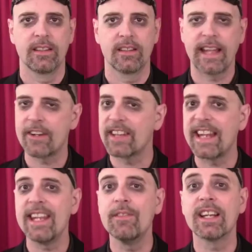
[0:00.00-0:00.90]
Later that
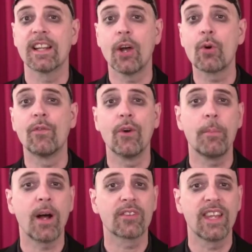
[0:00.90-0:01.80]
evening, a local
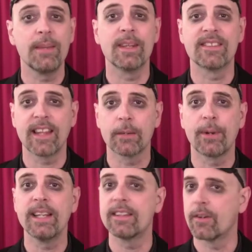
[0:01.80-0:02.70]
football team is
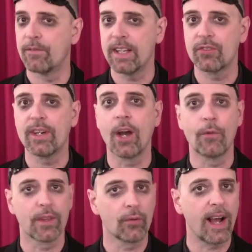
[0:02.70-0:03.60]
celebrating their victory
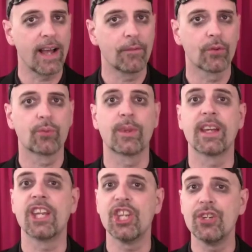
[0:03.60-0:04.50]
over their rivals with
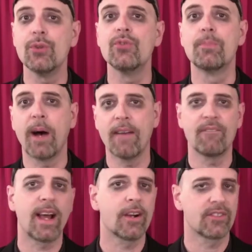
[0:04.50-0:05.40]
a huge bonfire